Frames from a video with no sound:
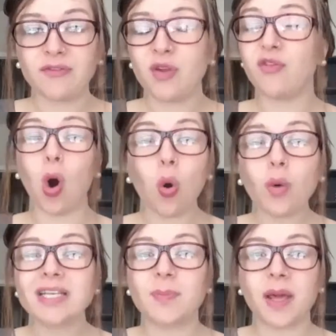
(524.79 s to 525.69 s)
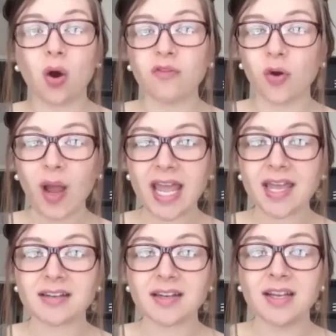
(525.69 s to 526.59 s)
if you've always been
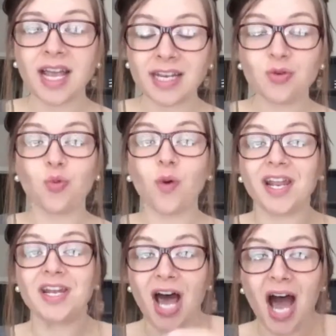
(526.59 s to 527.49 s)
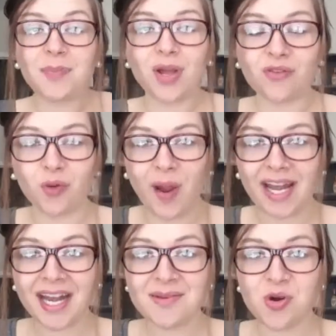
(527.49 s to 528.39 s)
overweight and you want to not be
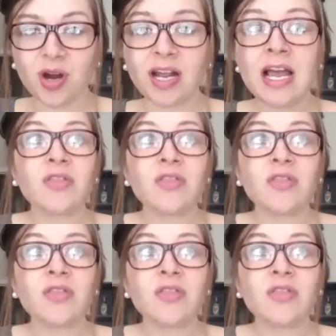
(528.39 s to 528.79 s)
overweight anymore,